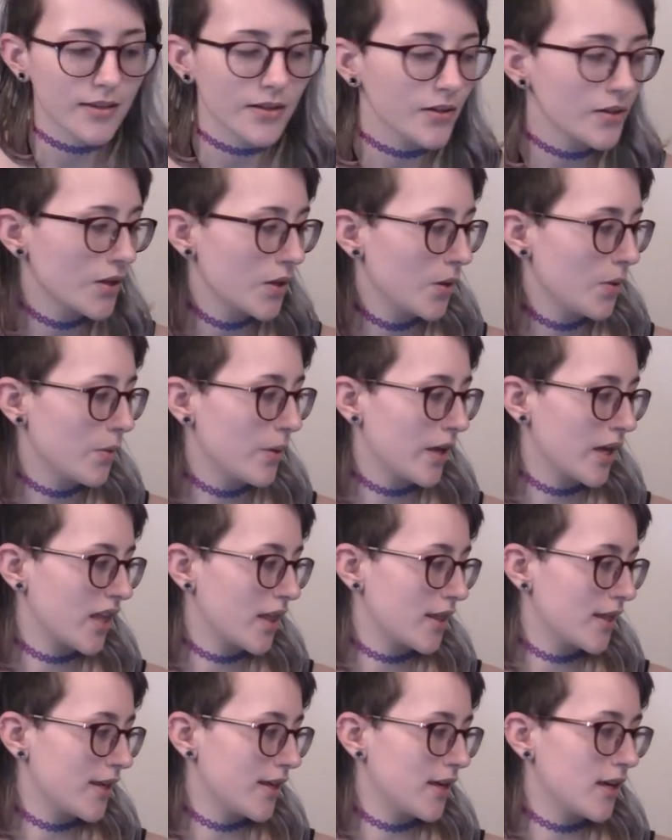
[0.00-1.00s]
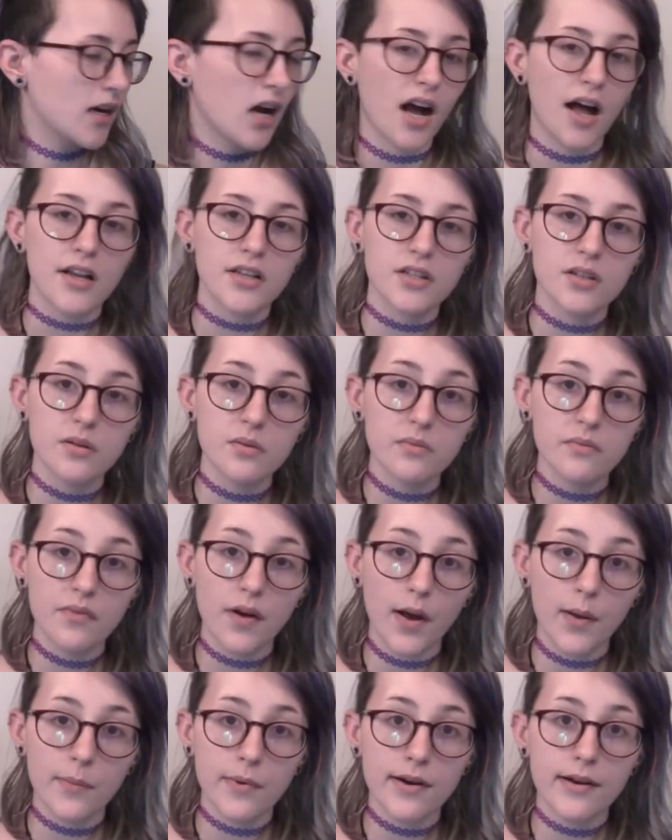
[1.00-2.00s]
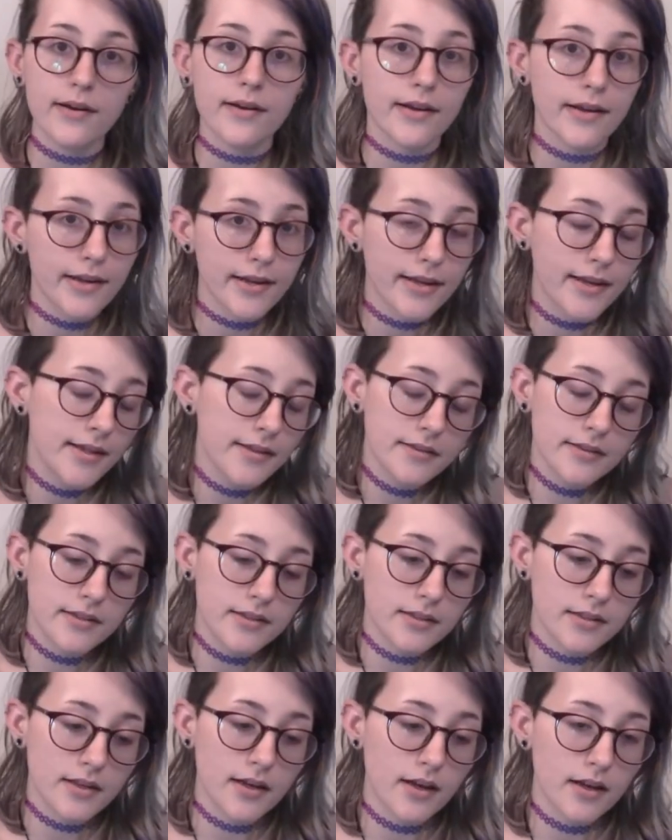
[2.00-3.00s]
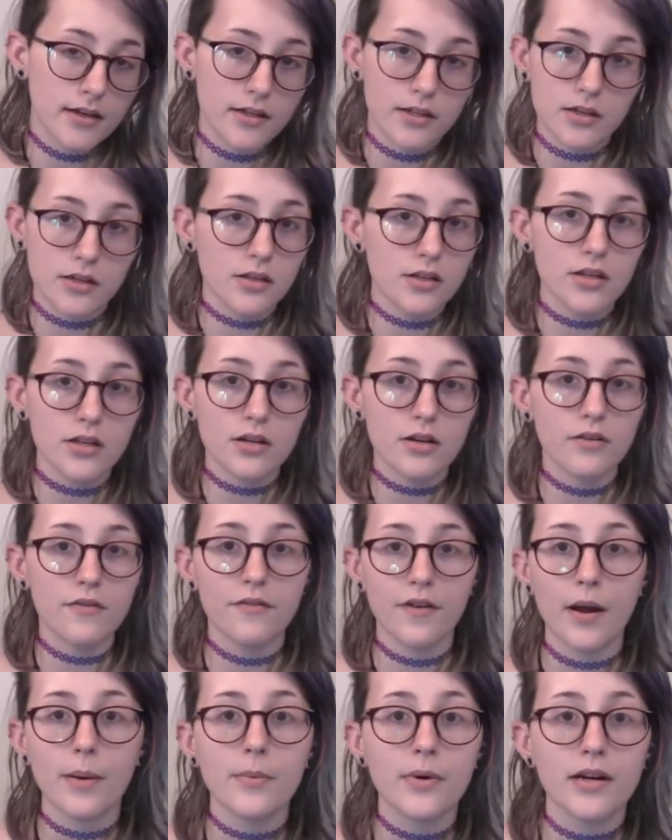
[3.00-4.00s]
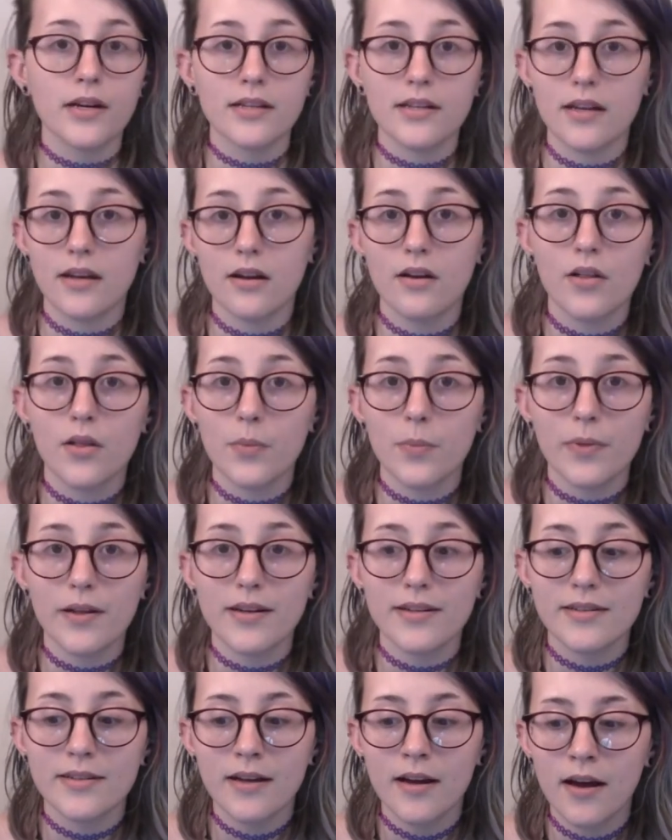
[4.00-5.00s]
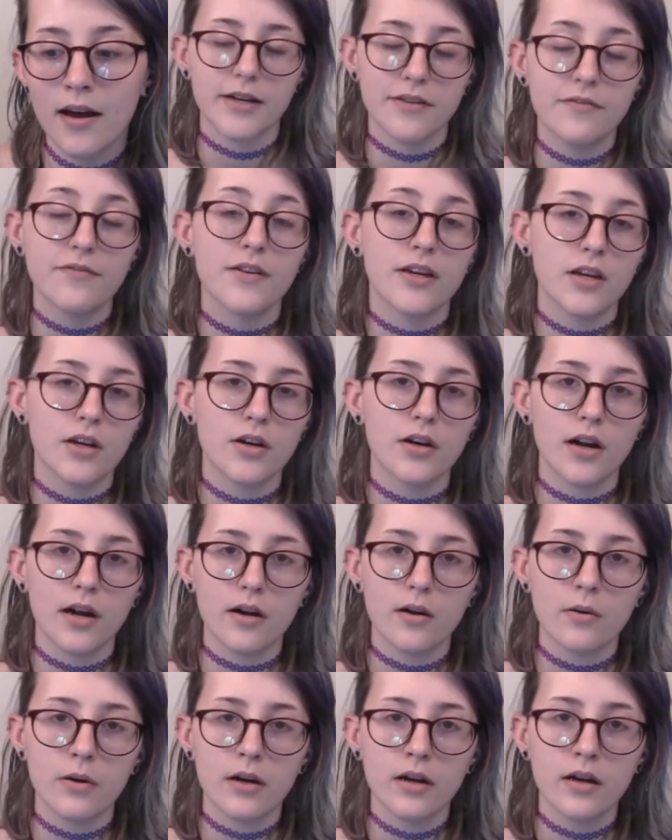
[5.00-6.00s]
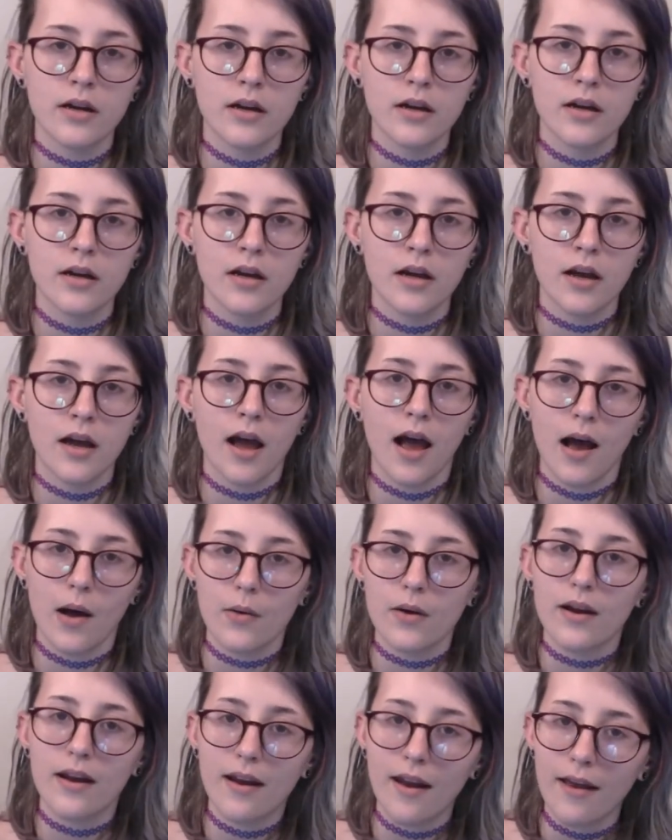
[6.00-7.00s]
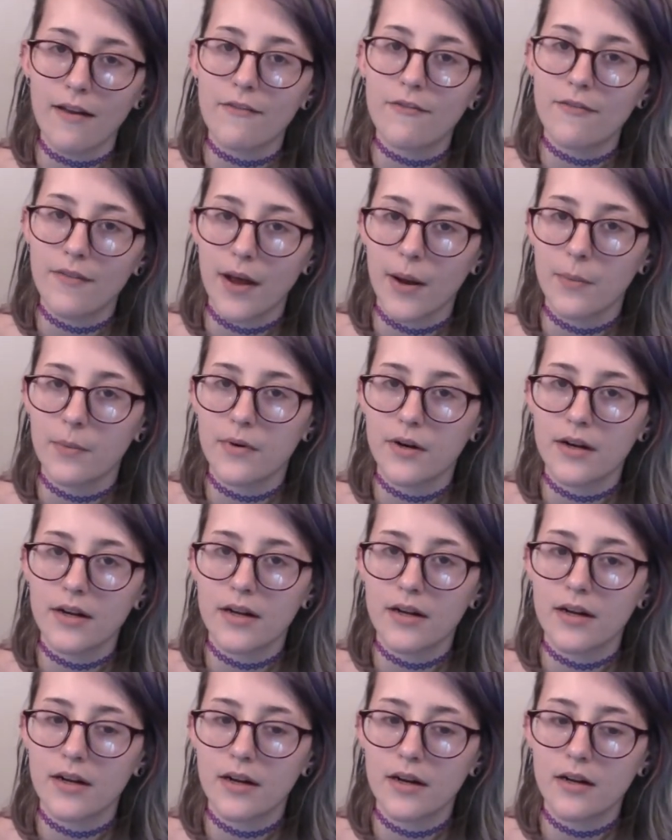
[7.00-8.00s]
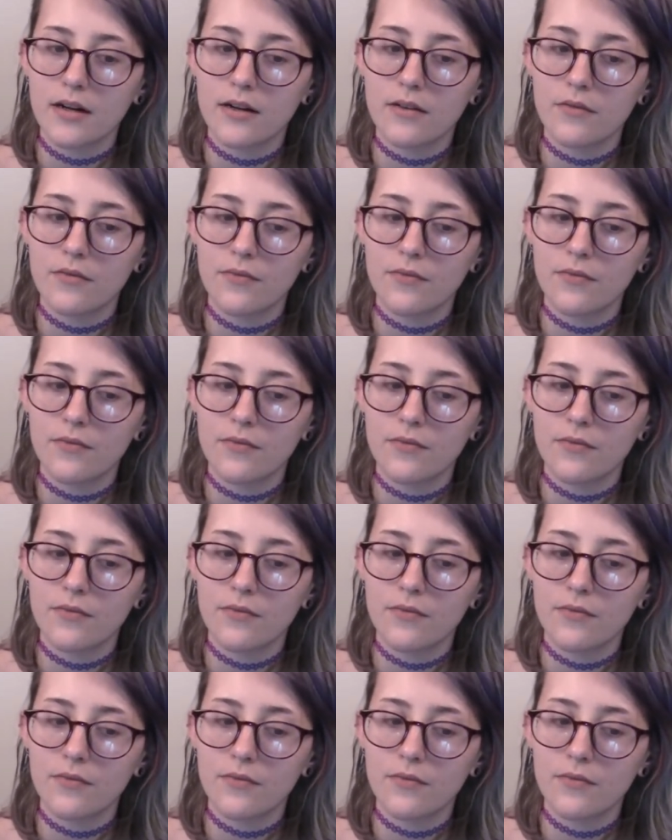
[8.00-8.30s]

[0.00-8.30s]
As long as you don't get the costume fabric, it's just as good fabric as any other place. I figured out how to get fabric